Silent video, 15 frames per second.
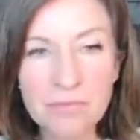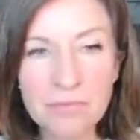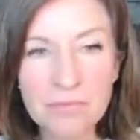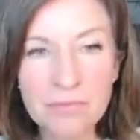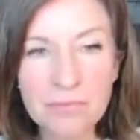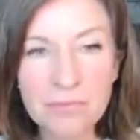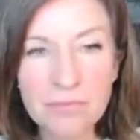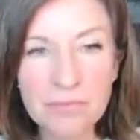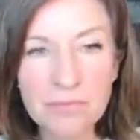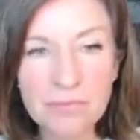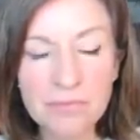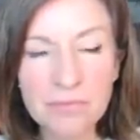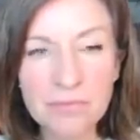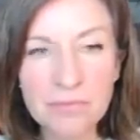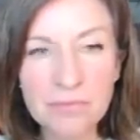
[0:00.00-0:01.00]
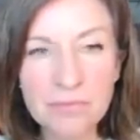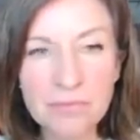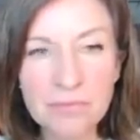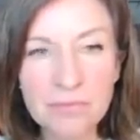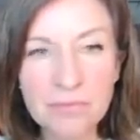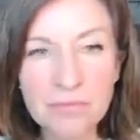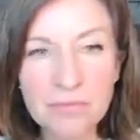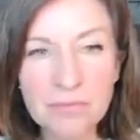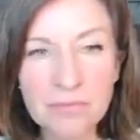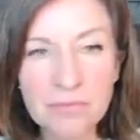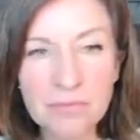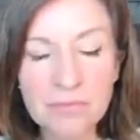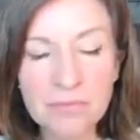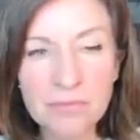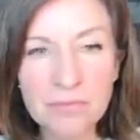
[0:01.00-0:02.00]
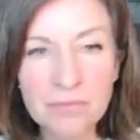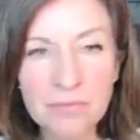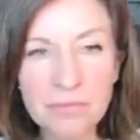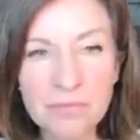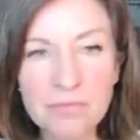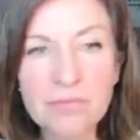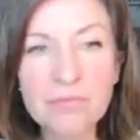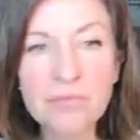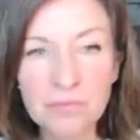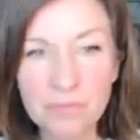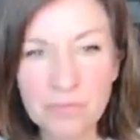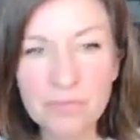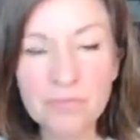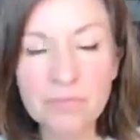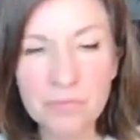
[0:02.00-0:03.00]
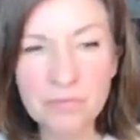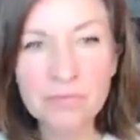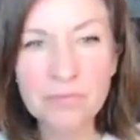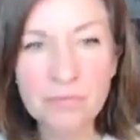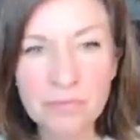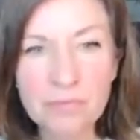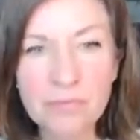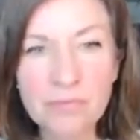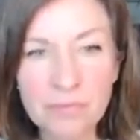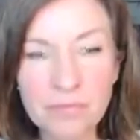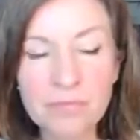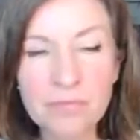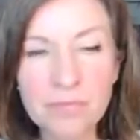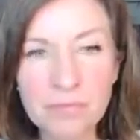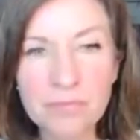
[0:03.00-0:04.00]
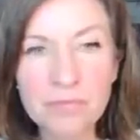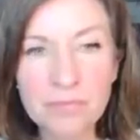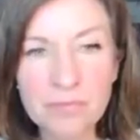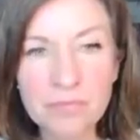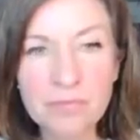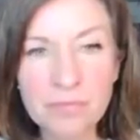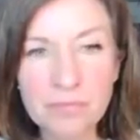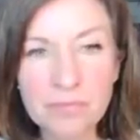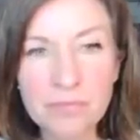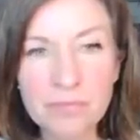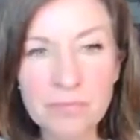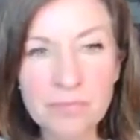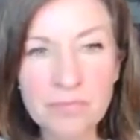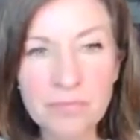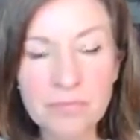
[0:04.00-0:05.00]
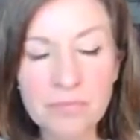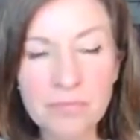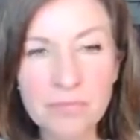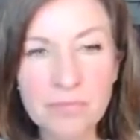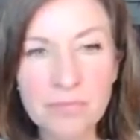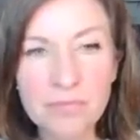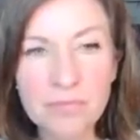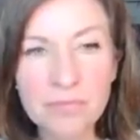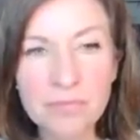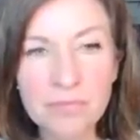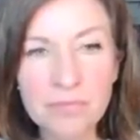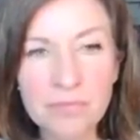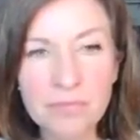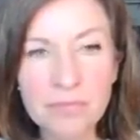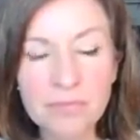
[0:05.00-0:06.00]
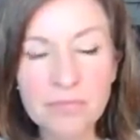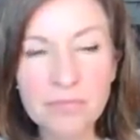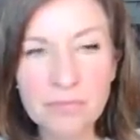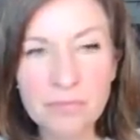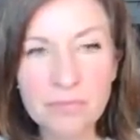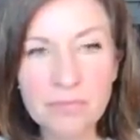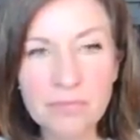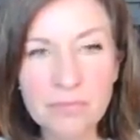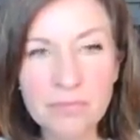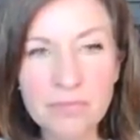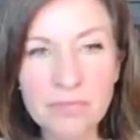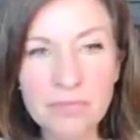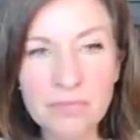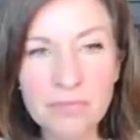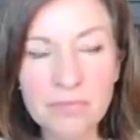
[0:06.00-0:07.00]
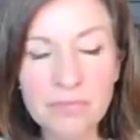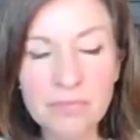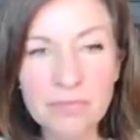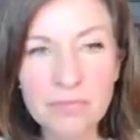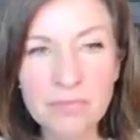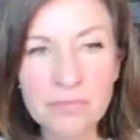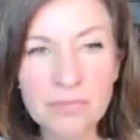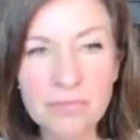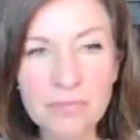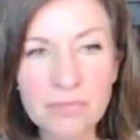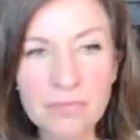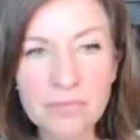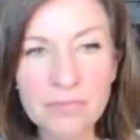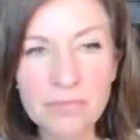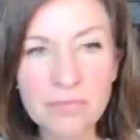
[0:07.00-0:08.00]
(not speaking)